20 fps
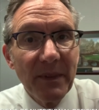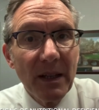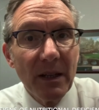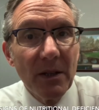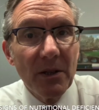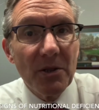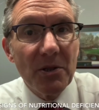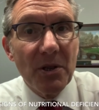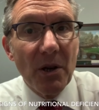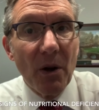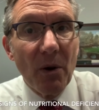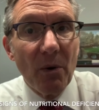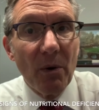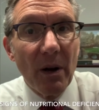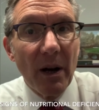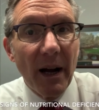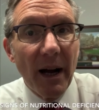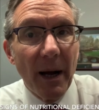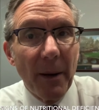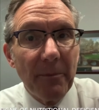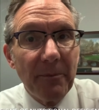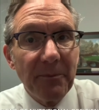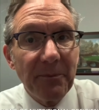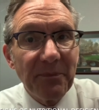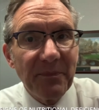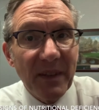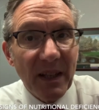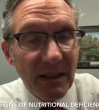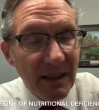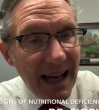So
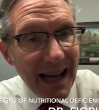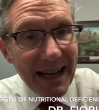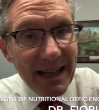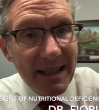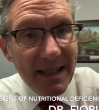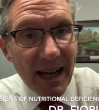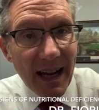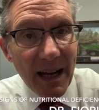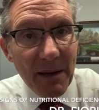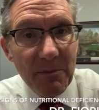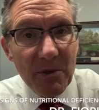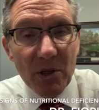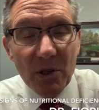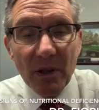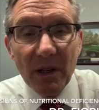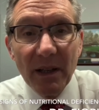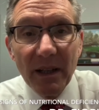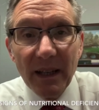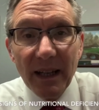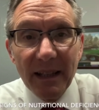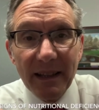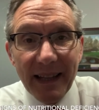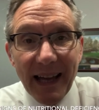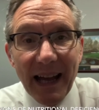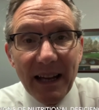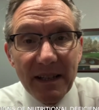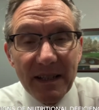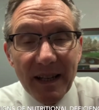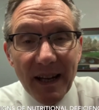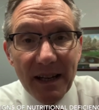a lot of times you can get
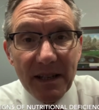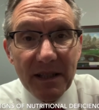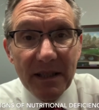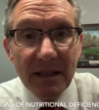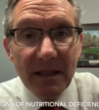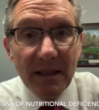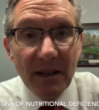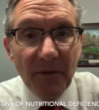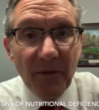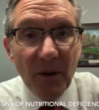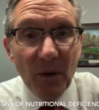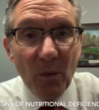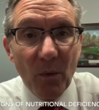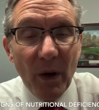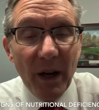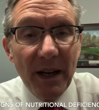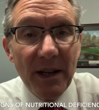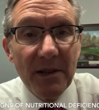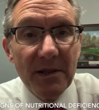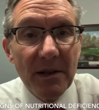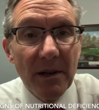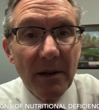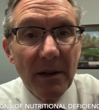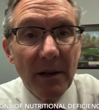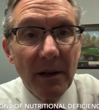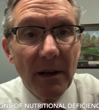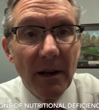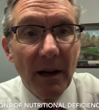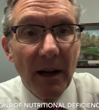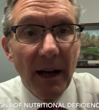that tested different ways.
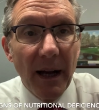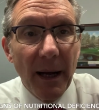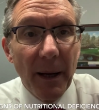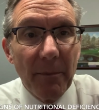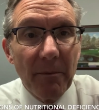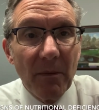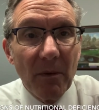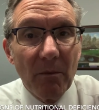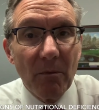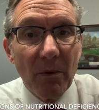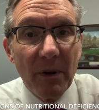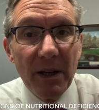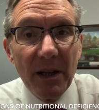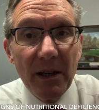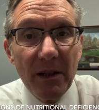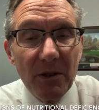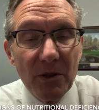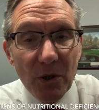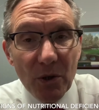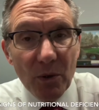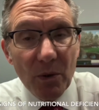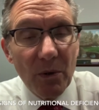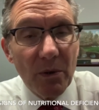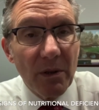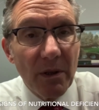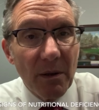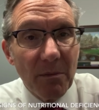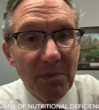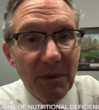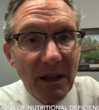We do
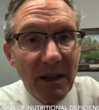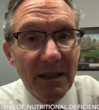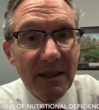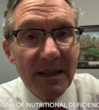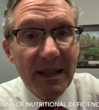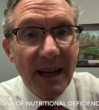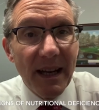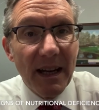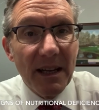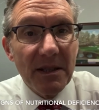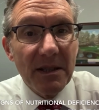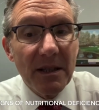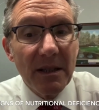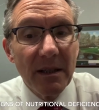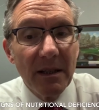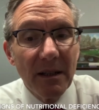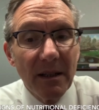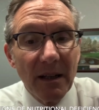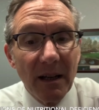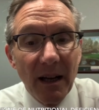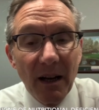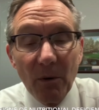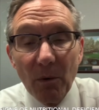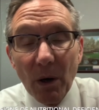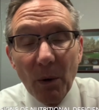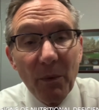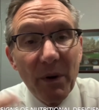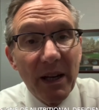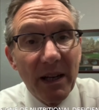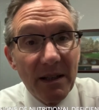the blood test
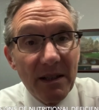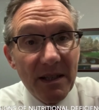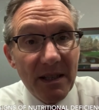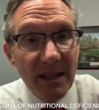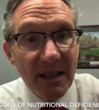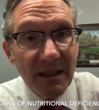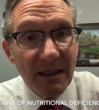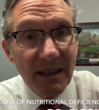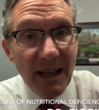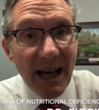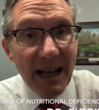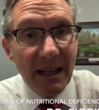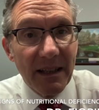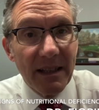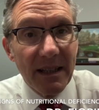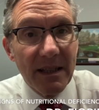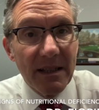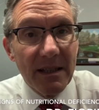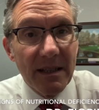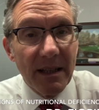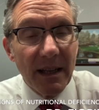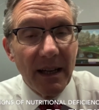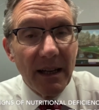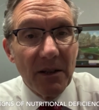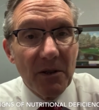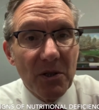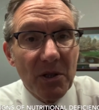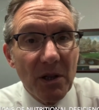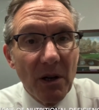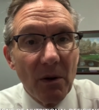where we can see a lot of these
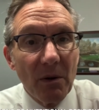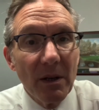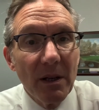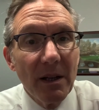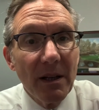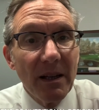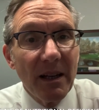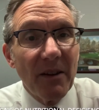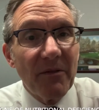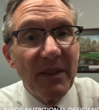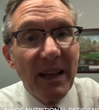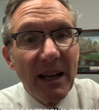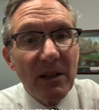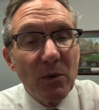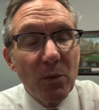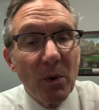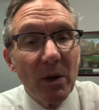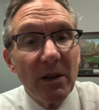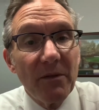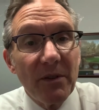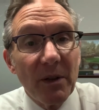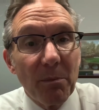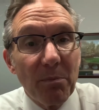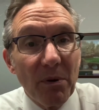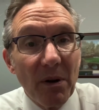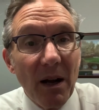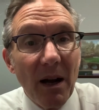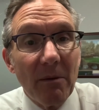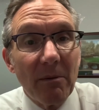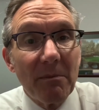things. So if that's one of your
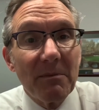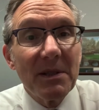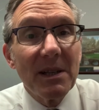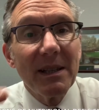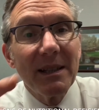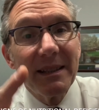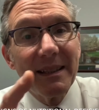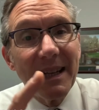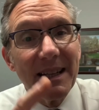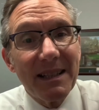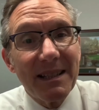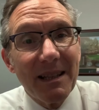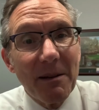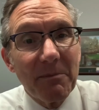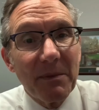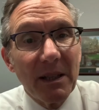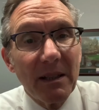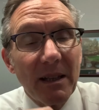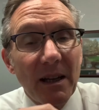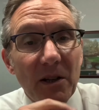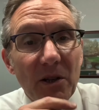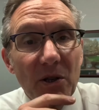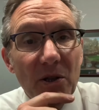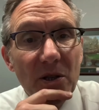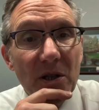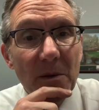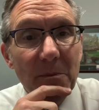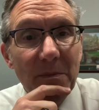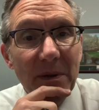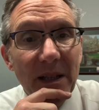problems, that's something that you
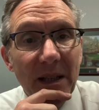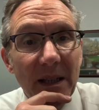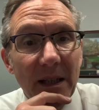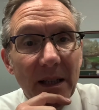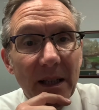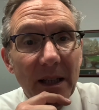should be